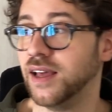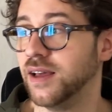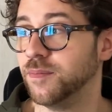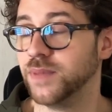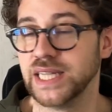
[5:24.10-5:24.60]

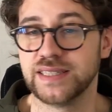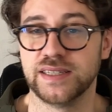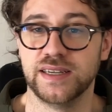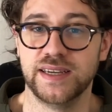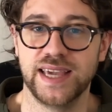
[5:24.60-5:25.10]
But
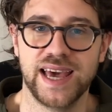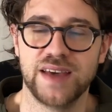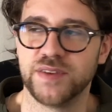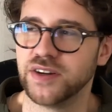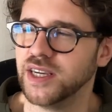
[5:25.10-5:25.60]
yeah,
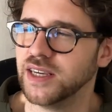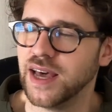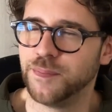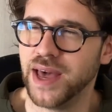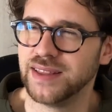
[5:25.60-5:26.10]
very
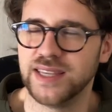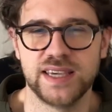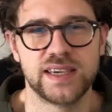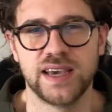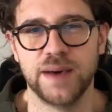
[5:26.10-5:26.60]

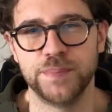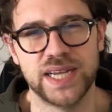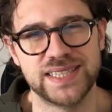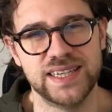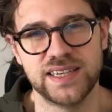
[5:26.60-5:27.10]

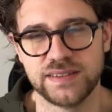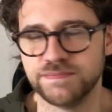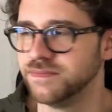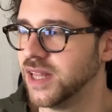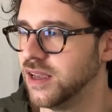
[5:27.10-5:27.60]
apathic
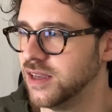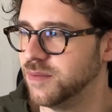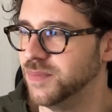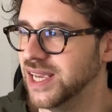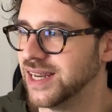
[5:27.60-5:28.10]

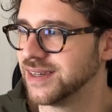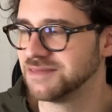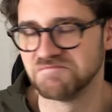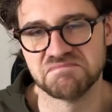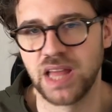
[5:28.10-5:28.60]
Milan.
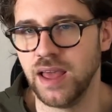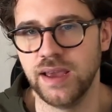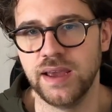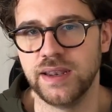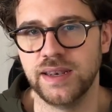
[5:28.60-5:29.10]

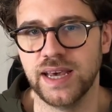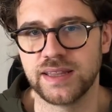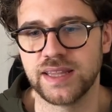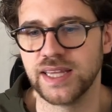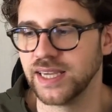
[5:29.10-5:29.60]

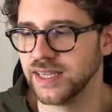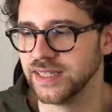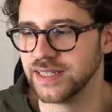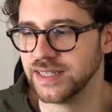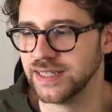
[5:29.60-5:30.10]
Nothing
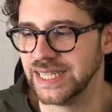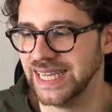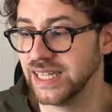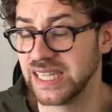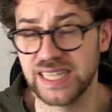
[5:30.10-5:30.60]

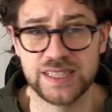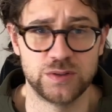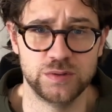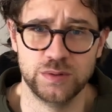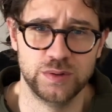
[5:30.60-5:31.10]

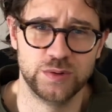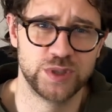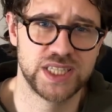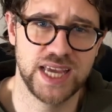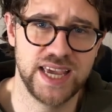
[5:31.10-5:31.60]
to
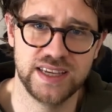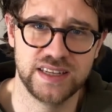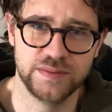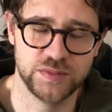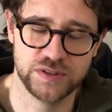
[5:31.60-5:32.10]
say
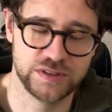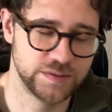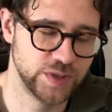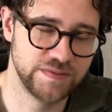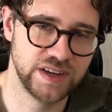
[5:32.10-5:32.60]
anymore.
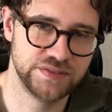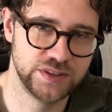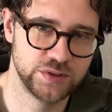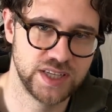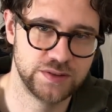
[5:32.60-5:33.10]
We have nothing to
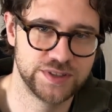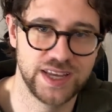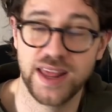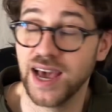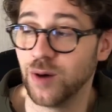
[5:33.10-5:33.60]
say to
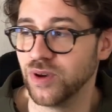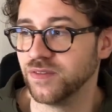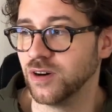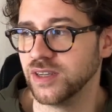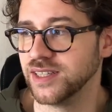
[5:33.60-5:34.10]
Serie A. We have
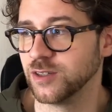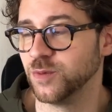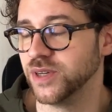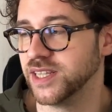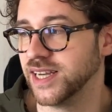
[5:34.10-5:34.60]
only the
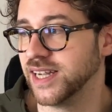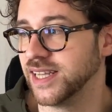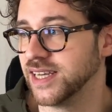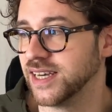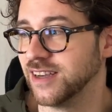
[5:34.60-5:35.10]
Coppa
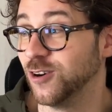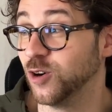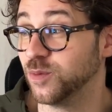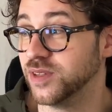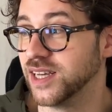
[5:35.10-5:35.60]
Italia. I
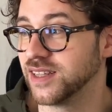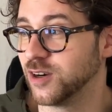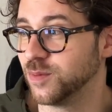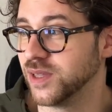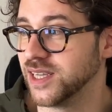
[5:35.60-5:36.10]
hope that our
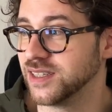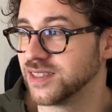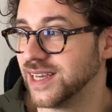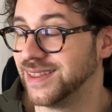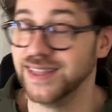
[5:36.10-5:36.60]
players
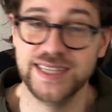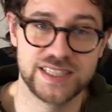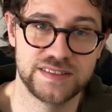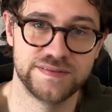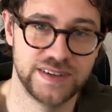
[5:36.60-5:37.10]
at
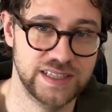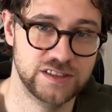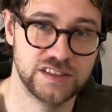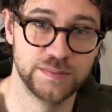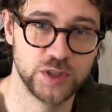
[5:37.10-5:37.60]
least find
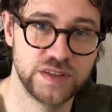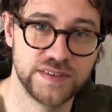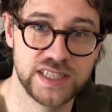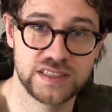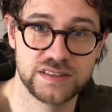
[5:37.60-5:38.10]
some
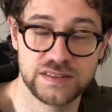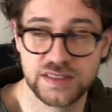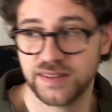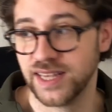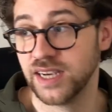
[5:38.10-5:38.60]
motivations
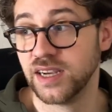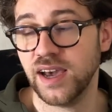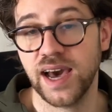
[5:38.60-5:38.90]
there.